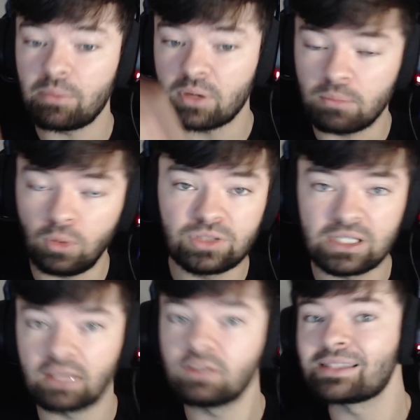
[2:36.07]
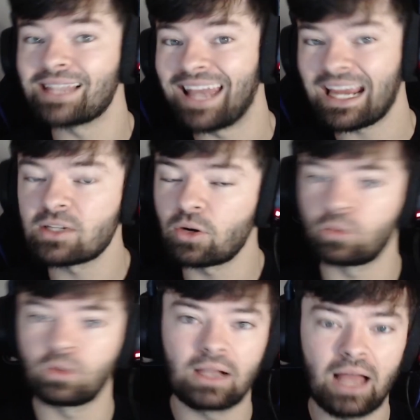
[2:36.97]
to multi-kill is the next hurdle
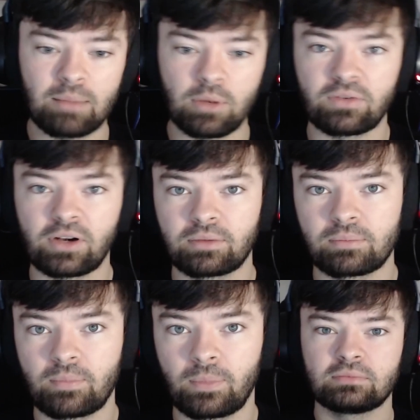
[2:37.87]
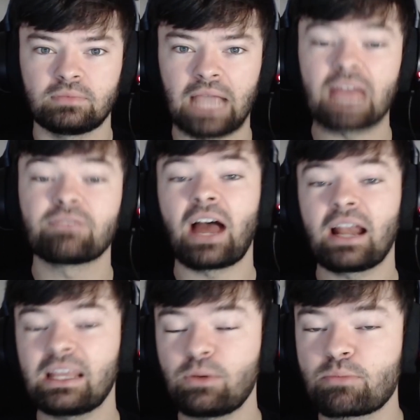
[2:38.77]
to climb over. And
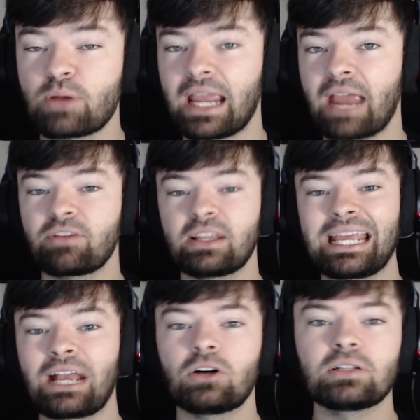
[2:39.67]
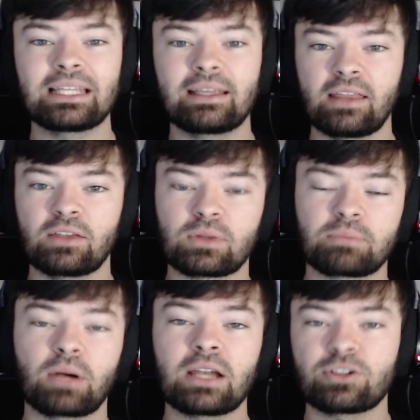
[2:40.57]
finally, we bring everything all together with
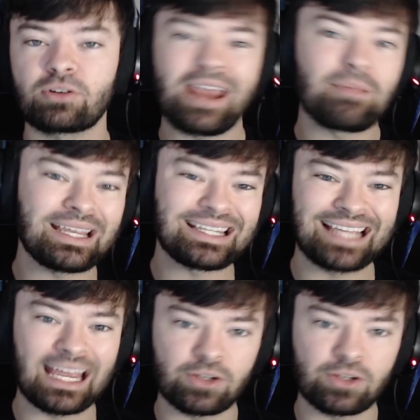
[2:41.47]
pressure aiming 10